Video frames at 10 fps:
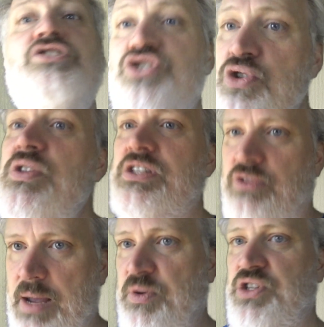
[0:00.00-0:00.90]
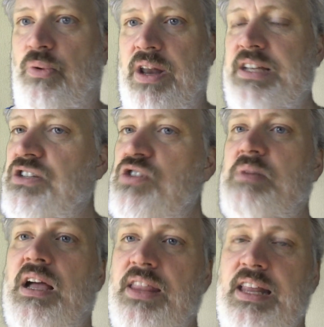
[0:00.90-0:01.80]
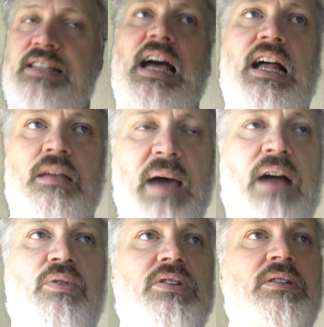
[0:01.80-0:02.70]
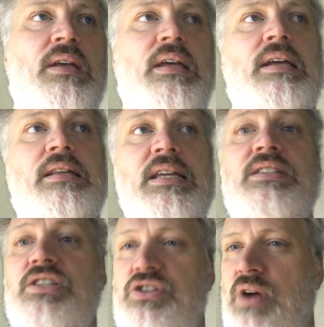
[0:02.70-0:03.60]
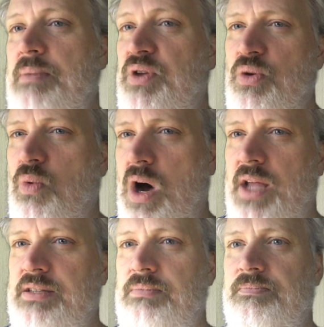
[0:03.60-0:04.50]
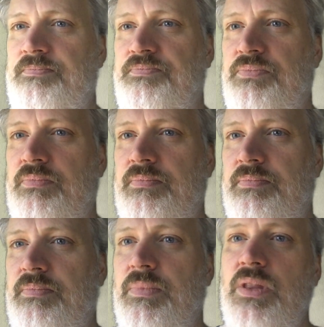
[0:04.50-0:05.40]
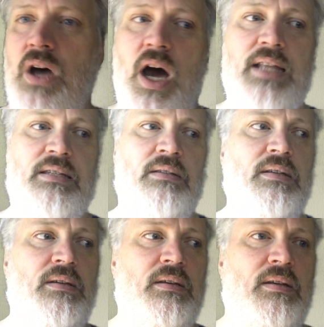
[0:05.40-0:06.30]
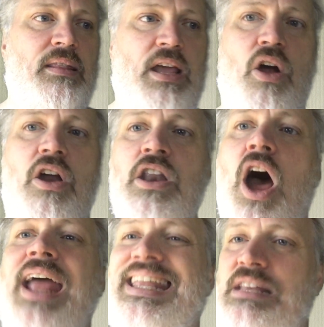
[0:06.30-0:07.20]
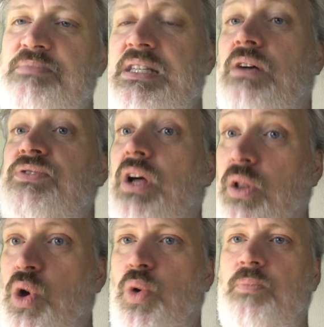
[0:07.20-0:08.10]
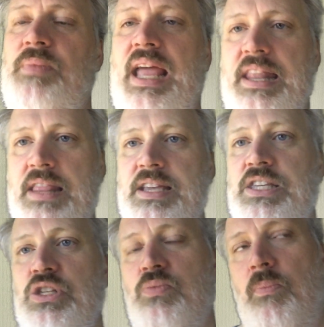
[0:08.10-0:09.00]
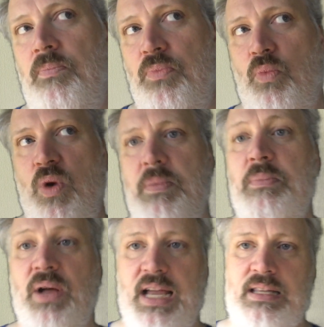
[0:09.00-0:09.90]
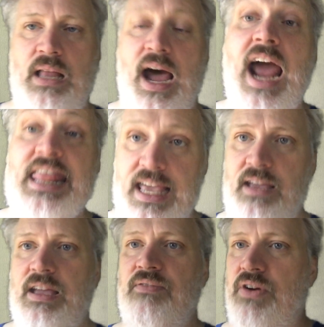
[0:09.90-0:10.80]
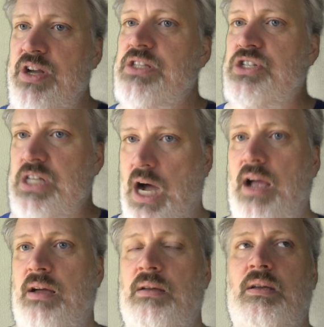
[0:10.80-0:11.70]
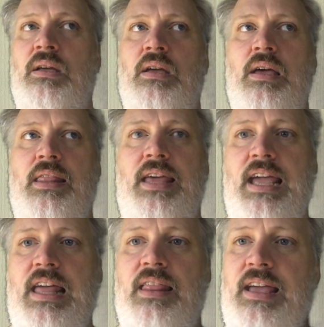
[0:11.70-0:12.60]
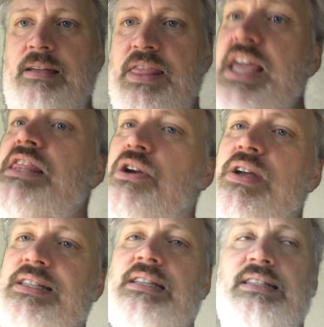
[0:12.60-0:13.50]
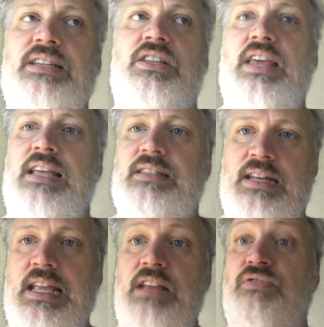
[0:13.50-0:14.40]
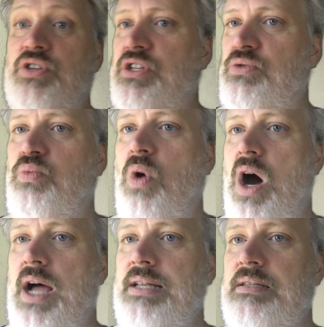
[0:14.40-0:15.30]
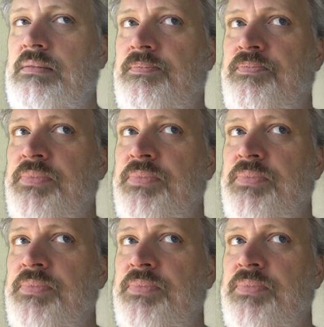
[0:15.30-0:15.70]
do describe what you want. Excuse me, I got that exactly backwards. Needs describe what you want. They are not in themselves alone. And this is where people I think get very stuck. They think there is such a thing as a need versus want.